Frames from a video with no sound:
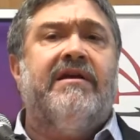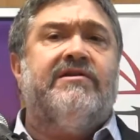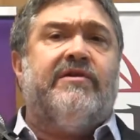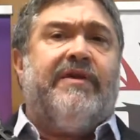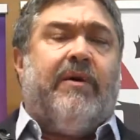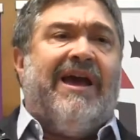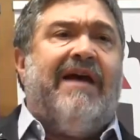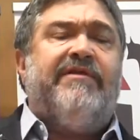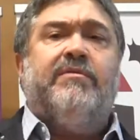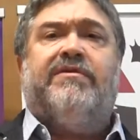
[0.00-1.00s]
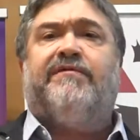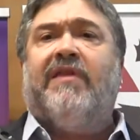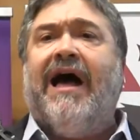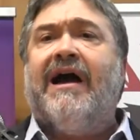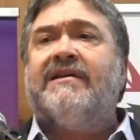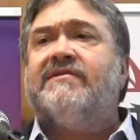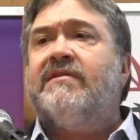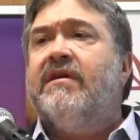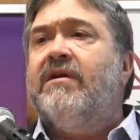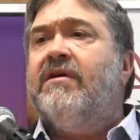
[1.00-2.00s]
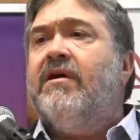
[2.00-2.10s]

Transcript: So they were heavy with flocks.